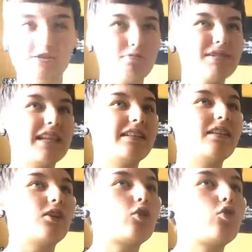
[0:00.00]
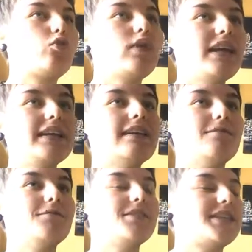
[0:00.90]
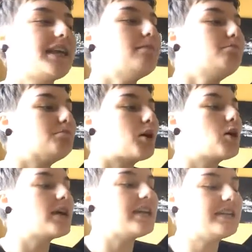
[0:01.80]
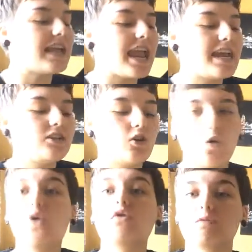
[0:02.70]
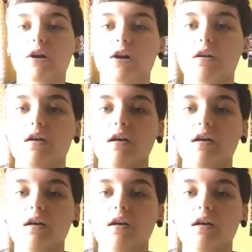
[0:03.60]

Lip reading: She was like the queen of Tim Burton and horror.